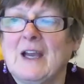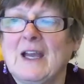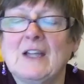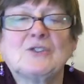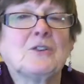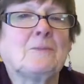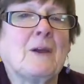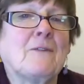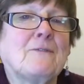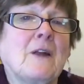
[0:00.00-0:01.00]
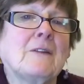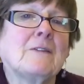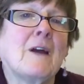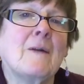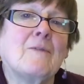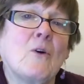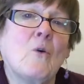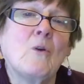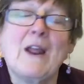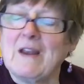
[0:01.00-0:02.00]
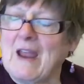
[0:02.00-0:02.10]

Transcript: It should be a fun time for all.